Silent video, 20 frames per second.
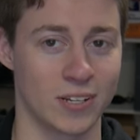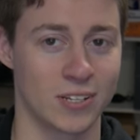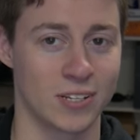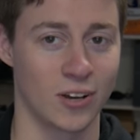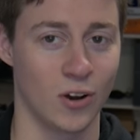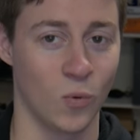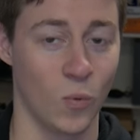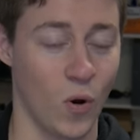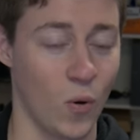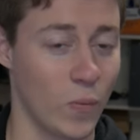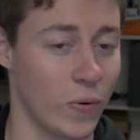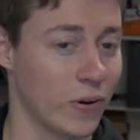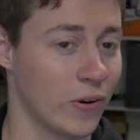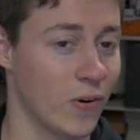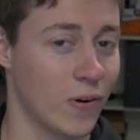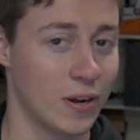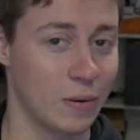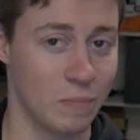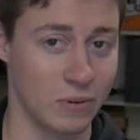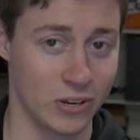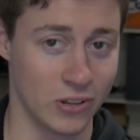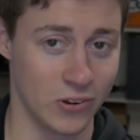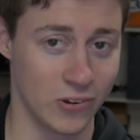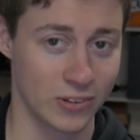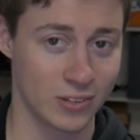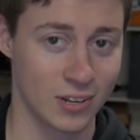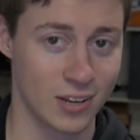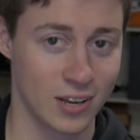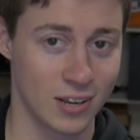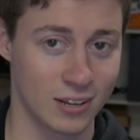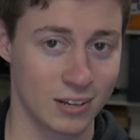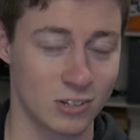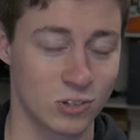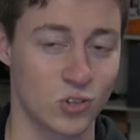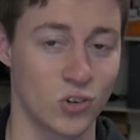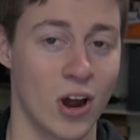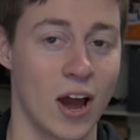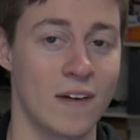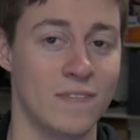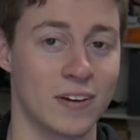So what we're going to be doing today is
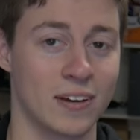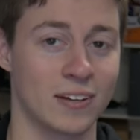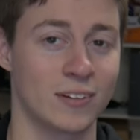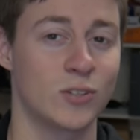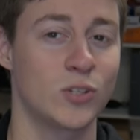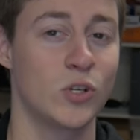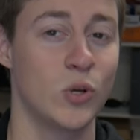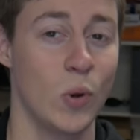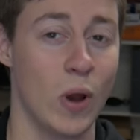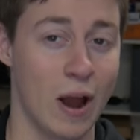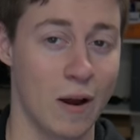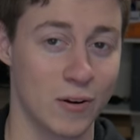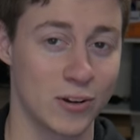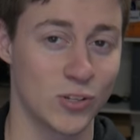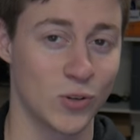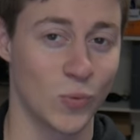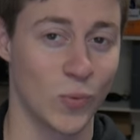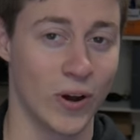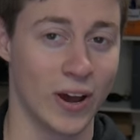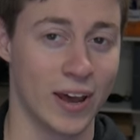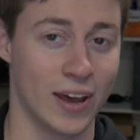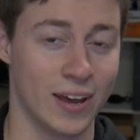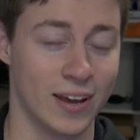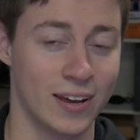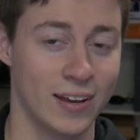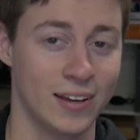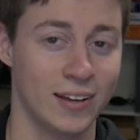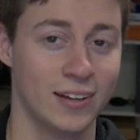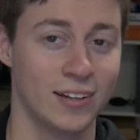driving 2 hours away